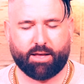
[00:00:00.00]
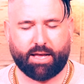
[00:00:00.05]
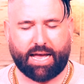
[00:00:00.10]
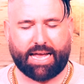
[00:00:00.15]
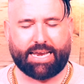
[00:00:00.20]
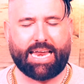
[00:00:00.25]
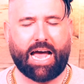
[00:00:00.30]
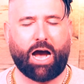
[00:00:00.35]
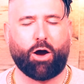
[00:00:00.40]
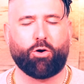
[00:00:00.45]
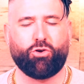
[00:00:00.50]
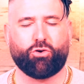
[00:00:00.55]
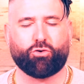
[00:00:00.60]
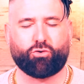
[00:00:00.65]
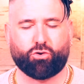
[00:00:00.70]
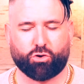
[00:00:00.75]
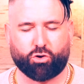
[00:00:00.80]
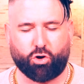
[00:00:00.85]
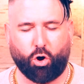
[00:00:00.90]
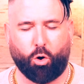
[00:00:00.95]
And now you
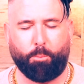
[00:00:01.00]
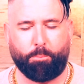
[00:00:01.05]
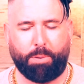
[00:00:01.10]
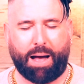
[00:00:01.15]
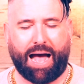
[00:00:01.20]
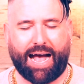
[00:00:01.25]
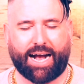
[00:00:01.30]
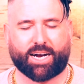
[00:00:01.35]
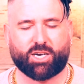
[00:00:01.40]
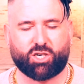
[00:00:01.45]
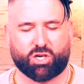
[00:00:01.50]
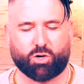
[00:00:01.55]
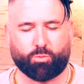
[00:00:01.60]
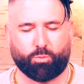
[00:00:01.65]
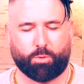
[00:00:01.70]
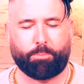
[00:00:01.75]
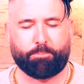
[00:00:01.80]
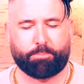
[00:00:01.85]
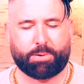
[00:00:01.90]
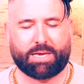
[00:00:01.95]
can go back to
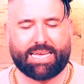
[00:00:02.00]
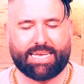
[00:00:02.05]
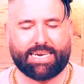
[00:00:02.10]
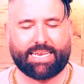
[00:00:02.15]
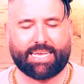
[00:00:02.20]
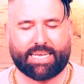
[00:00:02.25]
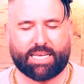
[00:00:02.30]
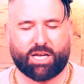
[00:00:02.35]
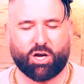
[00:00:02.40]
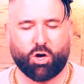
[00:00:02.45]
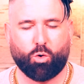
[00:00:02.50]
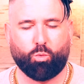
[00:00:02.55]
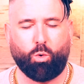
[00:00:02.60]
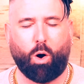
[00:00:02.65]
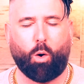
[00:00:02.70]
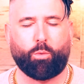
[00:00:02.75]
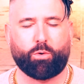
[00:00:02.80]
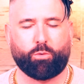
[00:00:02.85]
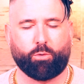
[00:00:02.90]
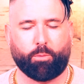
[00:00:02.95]
repeating
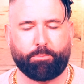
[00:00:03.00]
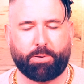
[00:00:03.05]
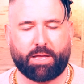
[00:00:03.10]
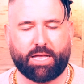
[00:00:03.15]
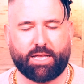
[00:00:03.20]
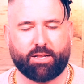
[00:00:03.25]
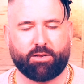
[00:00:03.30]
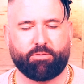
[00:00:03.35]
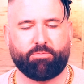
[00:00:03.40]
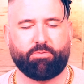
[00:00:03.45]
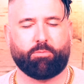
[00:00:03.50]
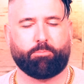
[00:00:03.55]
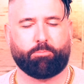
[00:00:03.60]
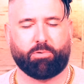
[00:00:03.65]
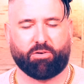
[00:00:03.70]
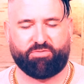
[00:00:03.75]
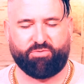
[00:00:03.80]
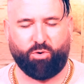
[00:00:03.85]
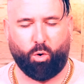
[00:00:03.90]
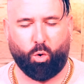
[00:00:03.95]
what we repeated
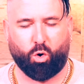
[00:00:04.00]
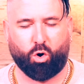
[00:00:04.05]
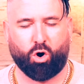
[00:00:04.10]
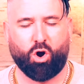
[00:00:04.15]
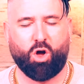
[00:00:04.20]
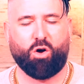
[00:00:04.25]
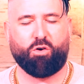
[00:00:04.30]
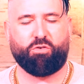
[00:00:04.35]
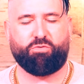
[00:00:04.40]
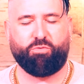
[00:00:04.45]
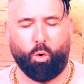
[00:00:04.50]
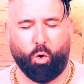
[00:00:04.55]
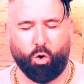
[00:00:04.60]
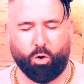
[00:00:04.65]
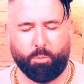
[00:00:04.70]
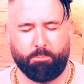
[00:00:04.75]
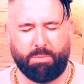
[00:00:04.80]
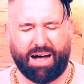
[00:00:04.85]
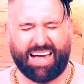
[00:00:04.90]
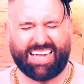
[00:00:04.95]
before.
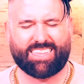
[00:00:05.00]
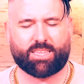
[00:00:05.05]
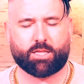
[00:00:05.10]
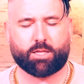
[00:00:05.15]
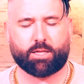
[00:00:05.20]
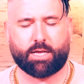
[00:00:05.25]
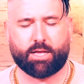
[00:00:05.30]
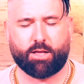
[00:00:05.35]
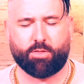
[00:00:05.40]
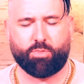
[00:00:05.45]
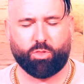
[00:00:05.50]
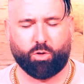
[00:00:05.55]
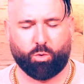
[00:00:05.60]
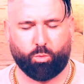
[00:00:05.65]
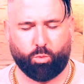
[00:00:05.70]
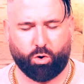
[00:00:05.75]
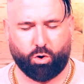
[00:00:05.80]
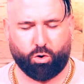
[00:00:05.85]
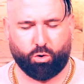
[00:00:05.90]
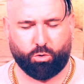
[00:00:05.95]
4 months in the
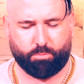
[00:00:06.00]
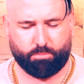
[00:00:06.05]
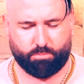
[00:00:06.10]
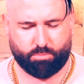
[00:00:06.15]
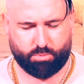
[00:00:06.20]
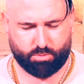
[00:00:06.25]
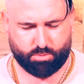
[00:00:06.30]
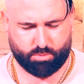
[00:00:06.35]
womb.